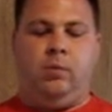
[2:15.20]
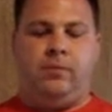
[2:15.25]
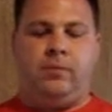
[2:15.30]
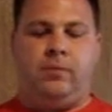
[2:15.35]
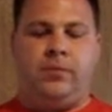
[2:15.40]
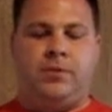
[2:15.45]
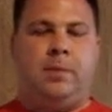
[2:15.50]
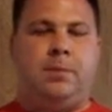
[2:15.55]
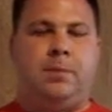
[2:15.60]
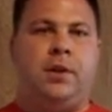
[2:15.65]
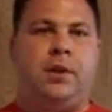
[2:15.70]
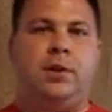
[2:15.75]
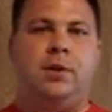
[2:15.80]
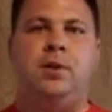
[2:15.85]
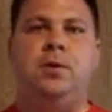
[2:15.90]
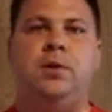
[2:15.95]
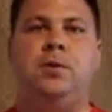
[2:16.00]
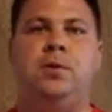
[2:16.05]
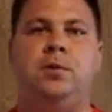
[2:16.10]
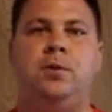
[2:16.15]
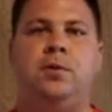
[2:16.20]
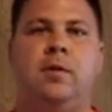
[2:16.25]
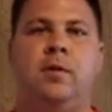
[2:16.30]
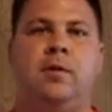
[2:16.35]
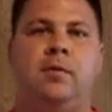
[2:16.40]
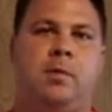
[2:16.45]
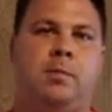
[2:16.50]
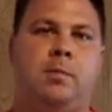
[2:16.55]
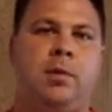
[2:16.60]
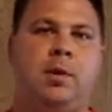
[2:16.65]
something new
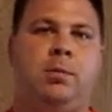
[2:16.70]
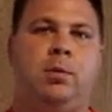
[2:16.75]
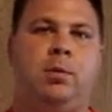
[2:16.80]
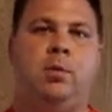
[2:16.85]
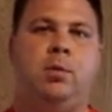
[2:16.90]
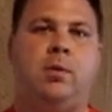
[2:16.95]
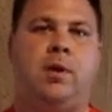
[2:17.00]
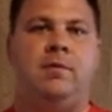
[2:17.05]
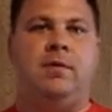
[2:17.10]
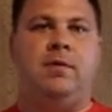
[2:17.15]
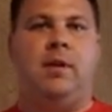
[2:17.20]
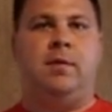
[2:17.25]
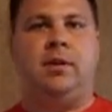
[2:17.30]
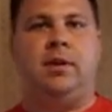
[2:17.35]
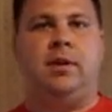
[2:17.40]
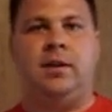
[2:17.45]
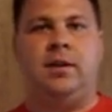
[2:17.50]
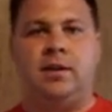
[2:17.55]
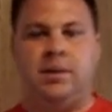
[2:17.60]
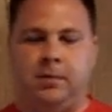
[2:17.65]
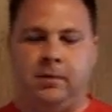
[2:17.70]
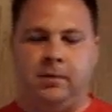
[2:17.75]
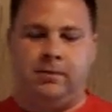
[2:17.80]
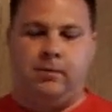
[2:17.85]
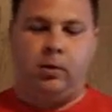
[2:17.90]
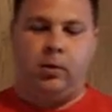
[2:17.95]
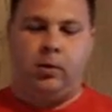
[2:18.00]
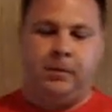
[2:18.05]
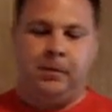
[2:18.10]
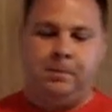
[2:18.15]
for people who have never done this
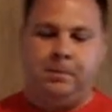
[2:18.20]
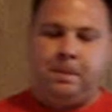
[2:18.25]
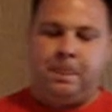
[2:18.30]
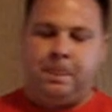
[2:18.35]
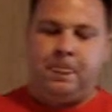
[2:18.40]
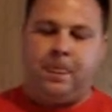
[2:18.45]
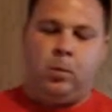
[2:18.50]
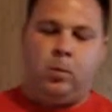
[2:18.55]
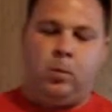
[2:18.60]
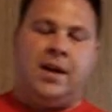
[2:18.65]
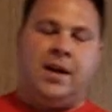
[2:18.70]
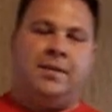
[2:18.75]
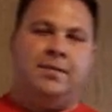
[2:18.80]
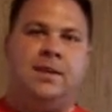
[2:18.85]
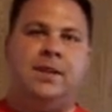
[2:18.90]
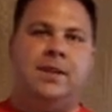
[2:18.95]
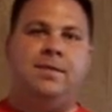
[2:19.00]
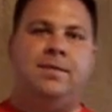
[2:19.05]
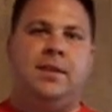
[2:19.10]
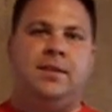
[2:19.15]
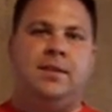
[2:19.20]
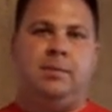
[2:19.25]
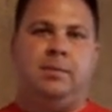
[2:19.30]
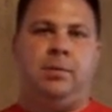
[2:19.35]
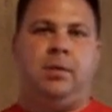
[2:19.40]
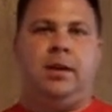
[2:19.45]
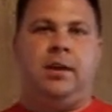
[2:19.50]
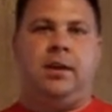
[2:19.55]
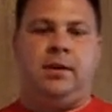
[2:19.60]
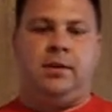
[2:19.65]
before, we'll have defensive
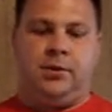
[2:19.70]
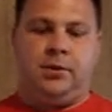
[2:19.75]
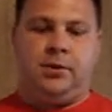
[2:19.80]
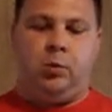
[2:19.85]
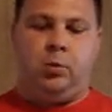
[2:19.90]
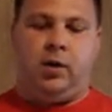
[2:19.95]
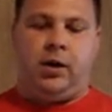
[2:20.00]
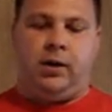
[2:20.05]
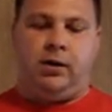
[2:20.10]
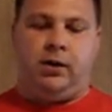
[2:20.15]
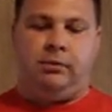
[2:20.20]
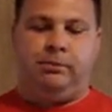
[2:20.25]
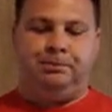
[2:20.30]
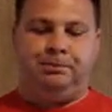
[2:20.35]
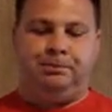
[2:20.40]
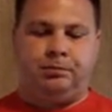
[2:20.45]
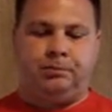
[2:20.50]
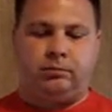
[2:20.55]
players as well.